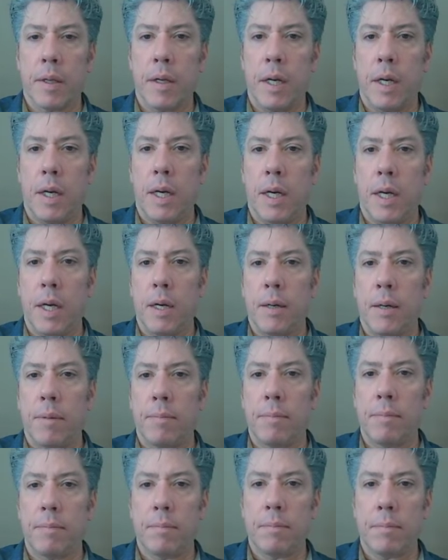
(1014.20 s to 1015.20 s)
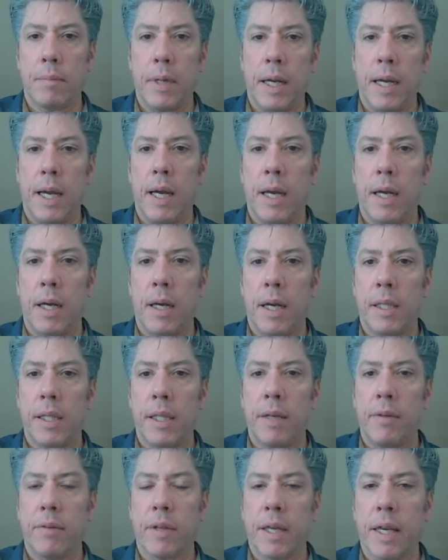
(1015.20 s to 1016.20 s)
Um, I, I'll
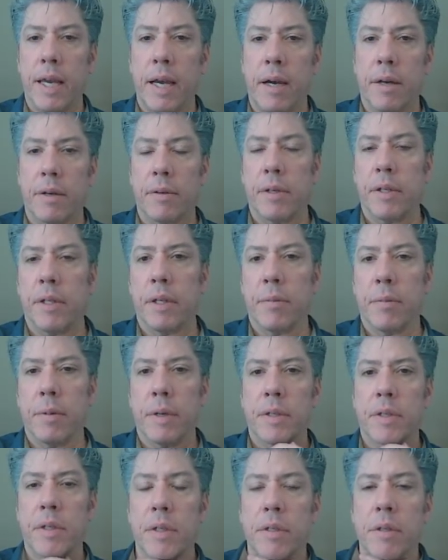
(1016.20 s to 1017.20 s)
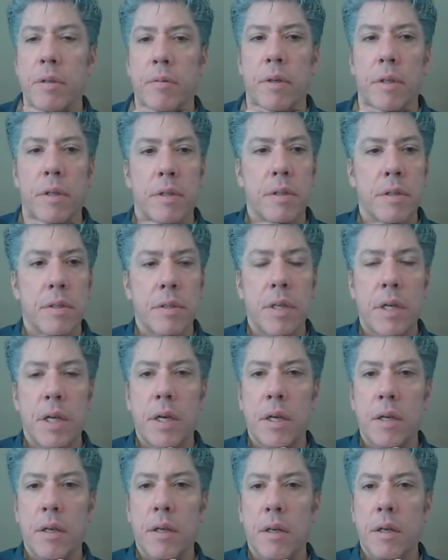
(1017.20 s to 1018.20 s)
leave the counter in there because I do want to see
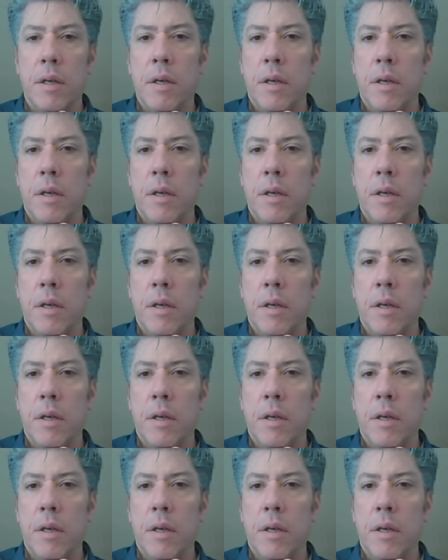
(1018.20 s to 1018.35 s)
it.